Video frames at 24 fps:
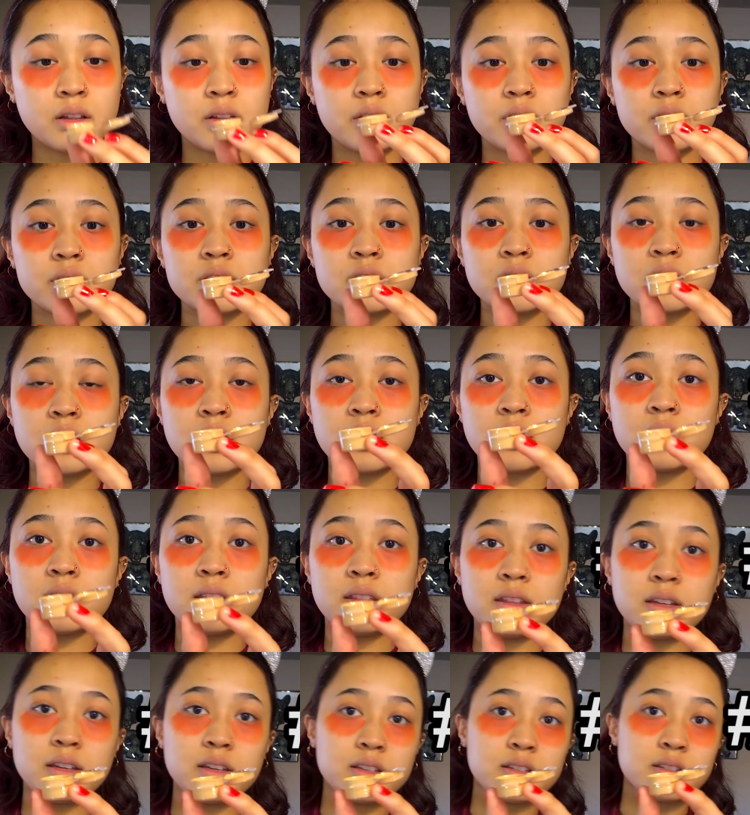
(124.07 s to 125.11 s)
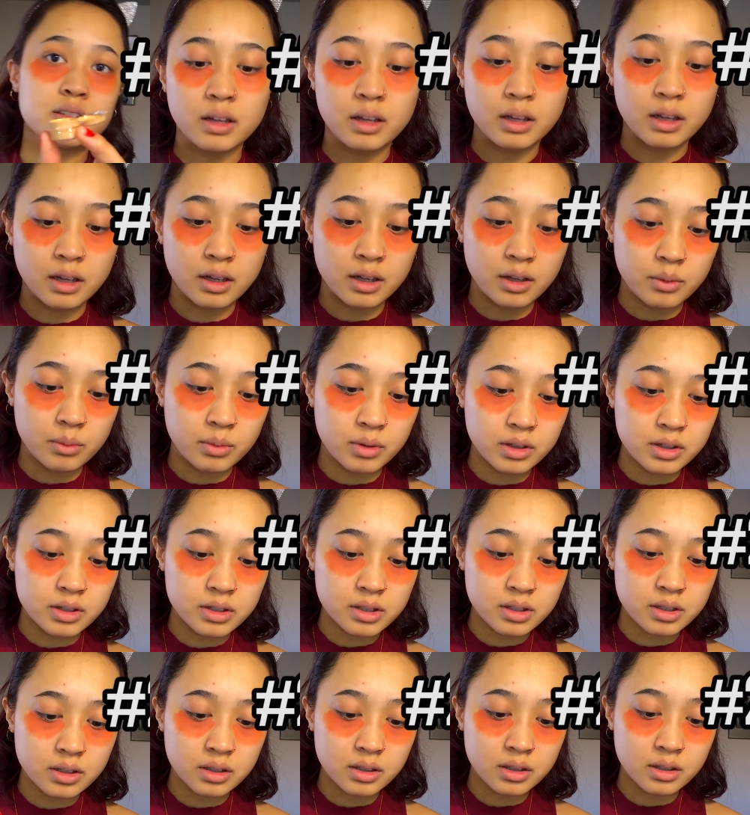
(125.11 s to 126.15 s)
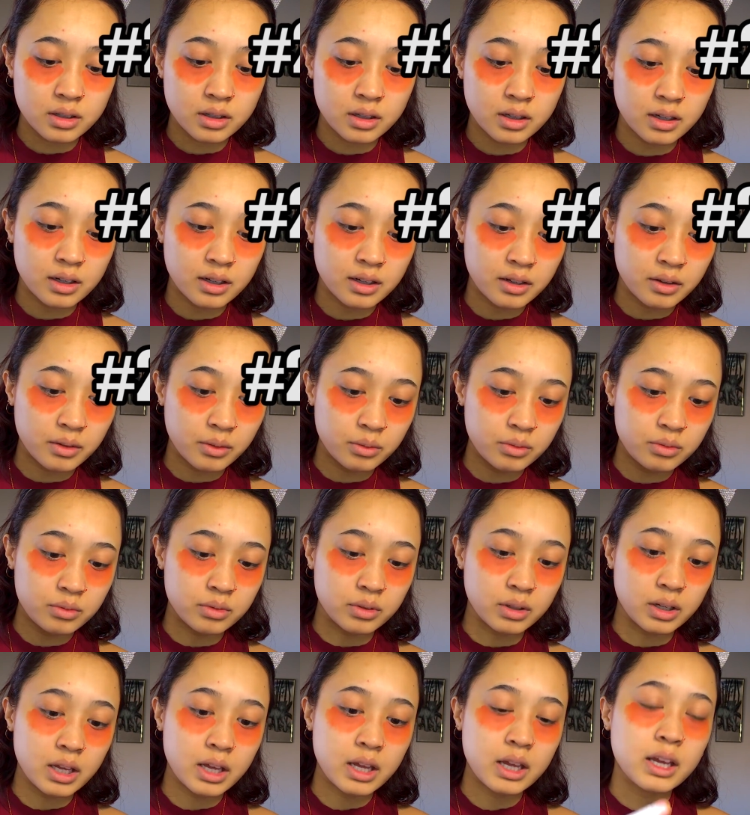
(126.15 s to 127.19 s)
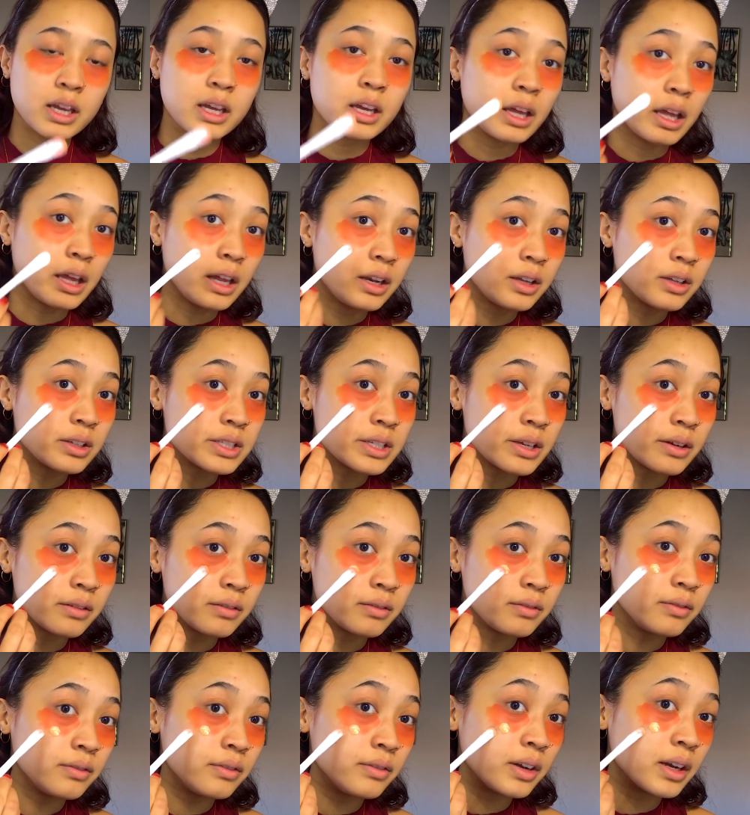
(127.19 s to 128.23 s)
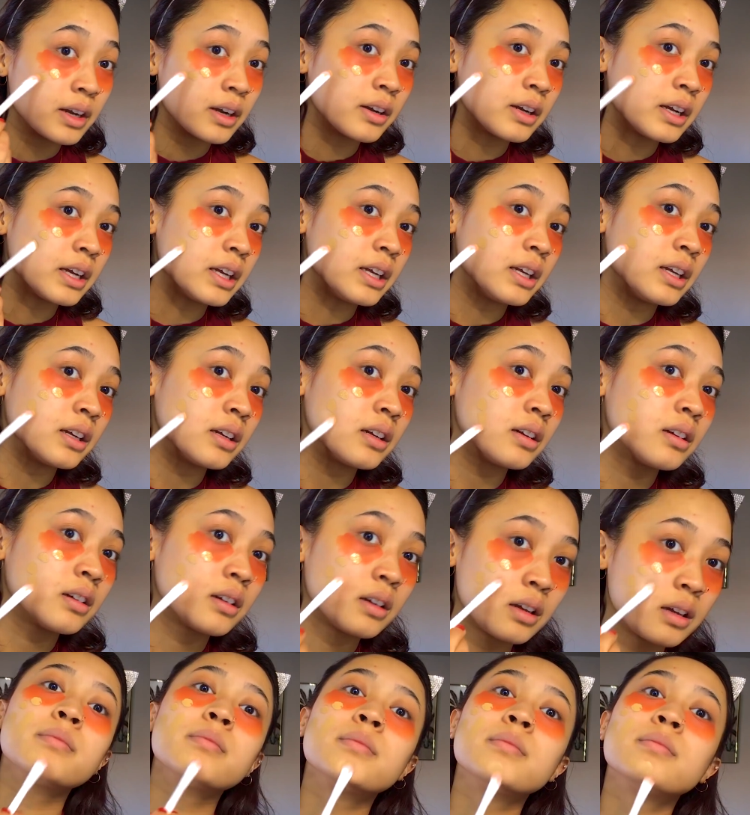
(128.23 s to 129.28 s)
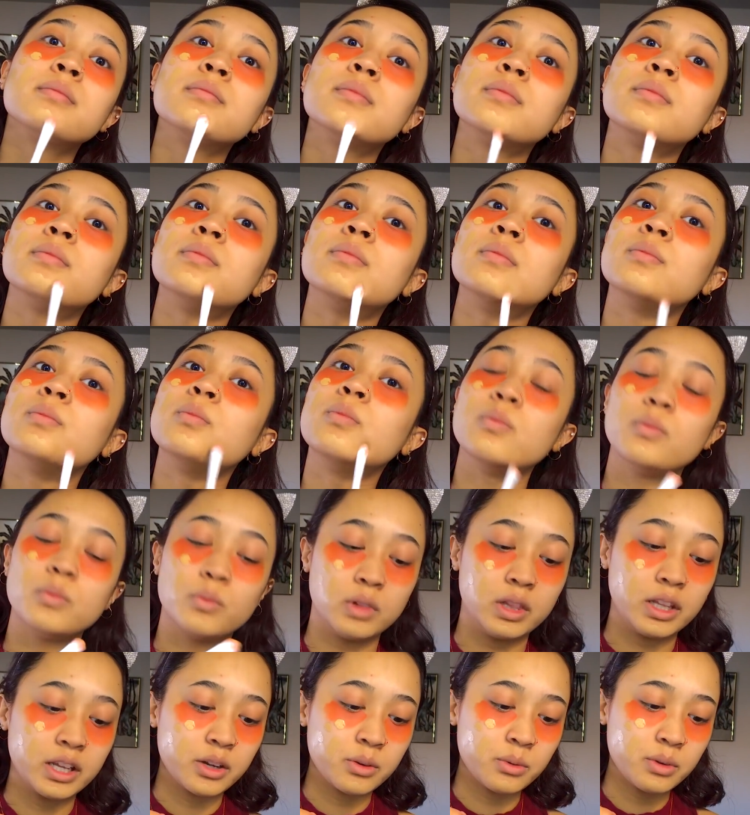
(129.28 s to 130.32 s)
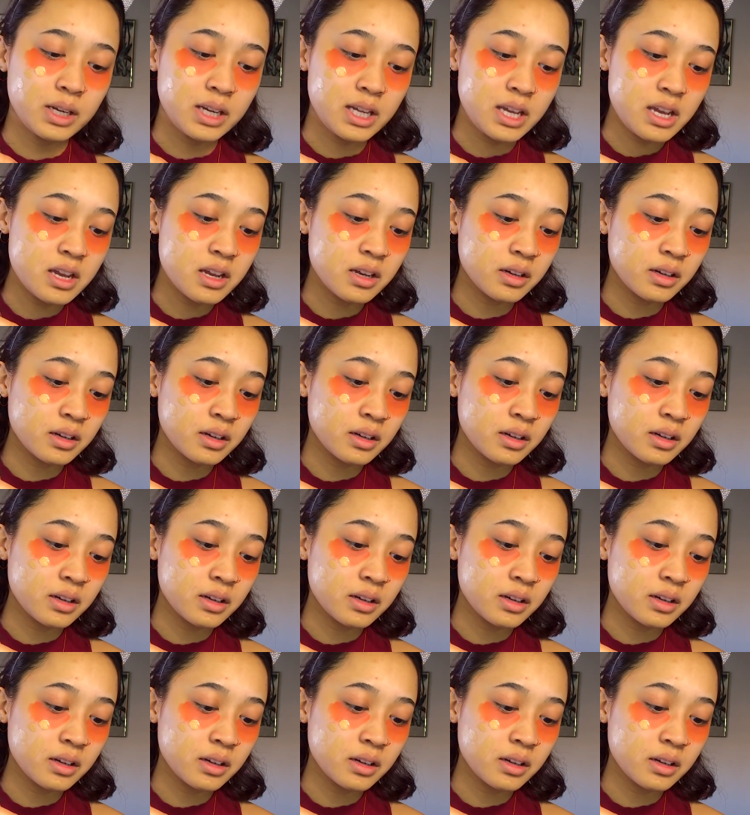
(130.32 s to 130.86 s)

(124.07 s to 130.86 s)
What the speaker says: Looks like this, and we're just gonna kind of, ooh, it is very liquidy.